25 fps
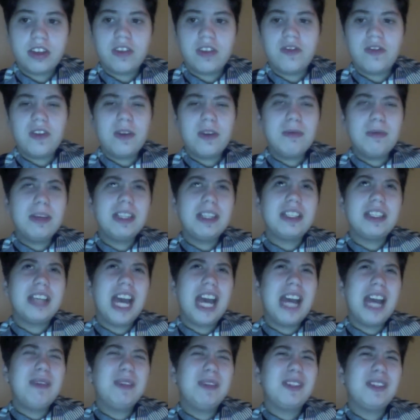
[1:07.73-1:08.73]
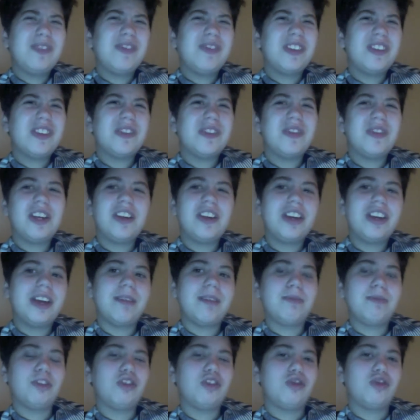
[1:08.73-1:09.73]
The film at times feels very
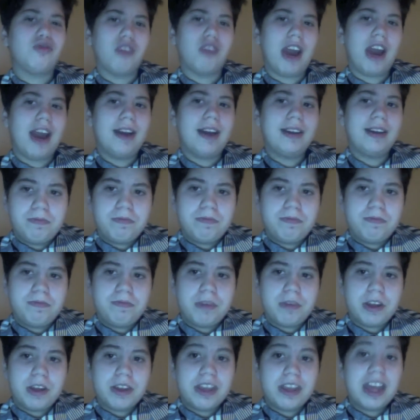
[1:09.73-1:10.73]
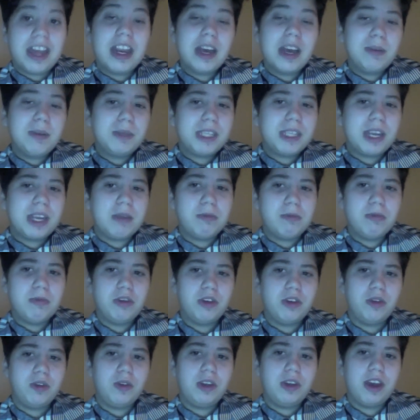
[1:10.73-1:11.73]
abstract, but that helps set a
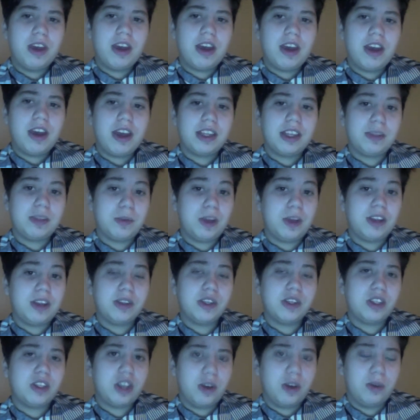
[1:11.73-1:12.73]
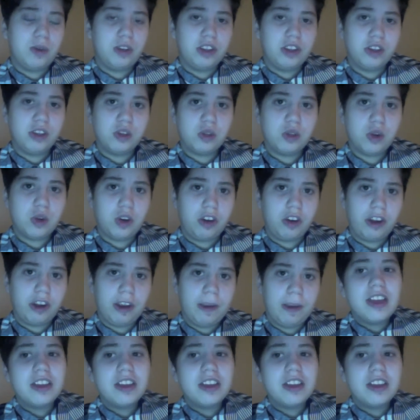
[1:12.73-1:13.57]
mood as well as a tone to the story.